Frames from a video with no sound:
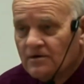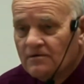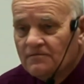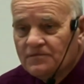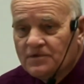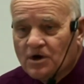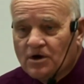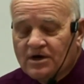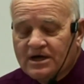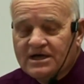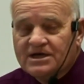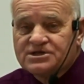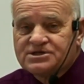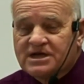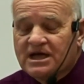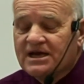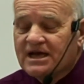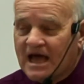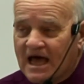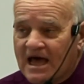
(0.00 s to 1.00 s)
there is
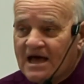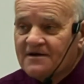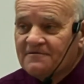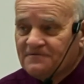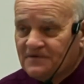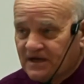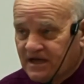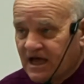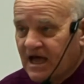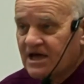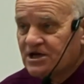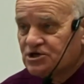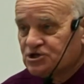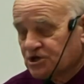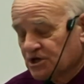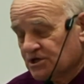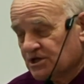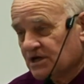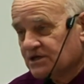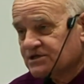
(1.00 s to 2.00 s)
an
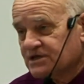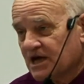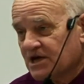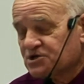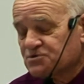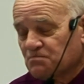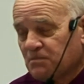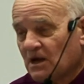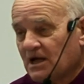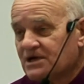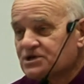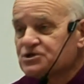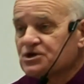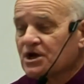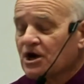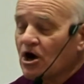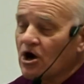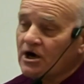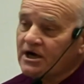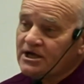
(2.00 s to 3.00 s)
edification that takes place in
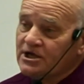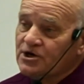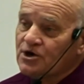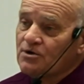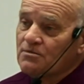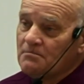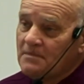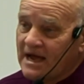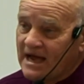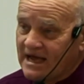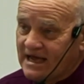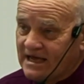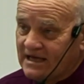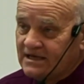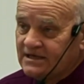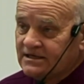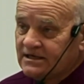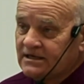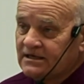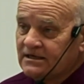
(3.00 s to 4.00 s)
our inner
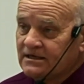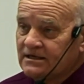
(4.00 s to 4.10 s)
man